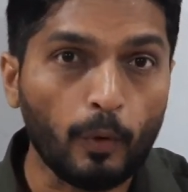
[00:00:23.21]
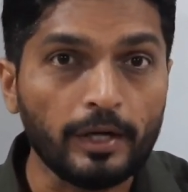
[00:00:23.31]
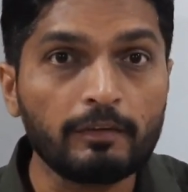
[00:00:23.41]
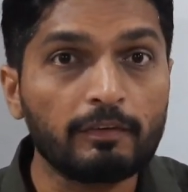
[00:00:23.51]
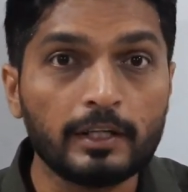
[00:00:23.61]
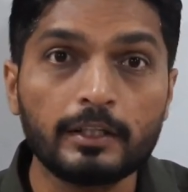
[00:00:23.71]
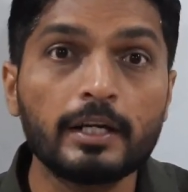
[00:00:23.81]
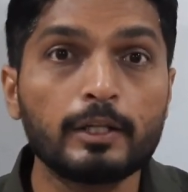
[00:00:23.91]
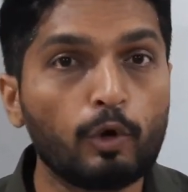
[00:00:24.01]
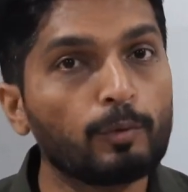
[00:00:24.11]
point where
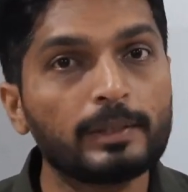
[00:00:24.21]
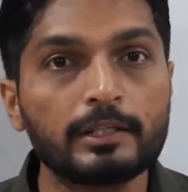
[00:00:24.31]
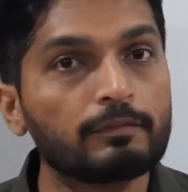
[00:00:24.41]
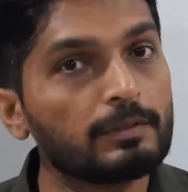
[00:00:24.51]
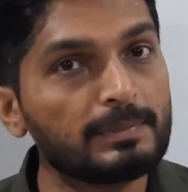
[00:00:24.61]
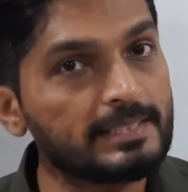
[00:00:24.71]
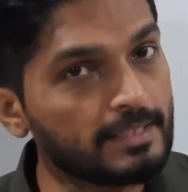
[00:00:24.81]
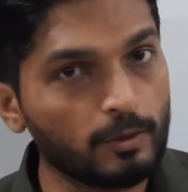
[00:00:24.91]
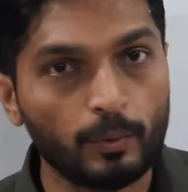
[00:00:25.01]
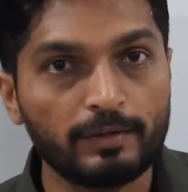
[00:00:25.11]
the denominator will be
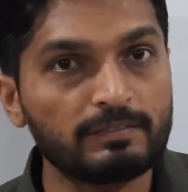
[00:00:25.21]
zero,